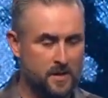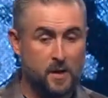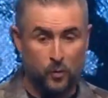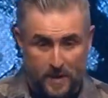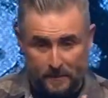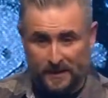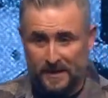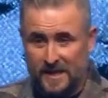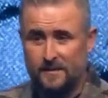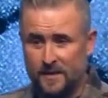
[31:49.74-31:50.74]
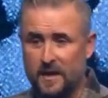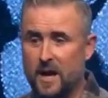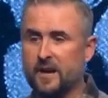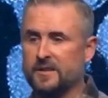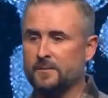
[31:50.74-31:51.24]
we believe the
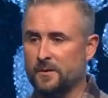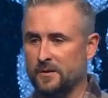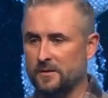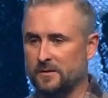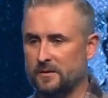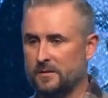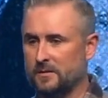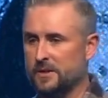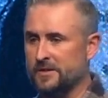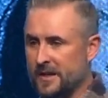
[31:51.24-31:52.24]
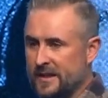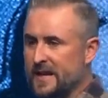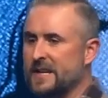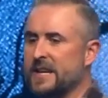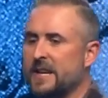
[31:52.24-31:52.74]
gospel, just like they
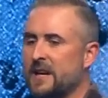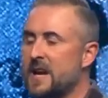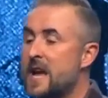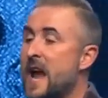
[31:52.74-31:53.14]
did here.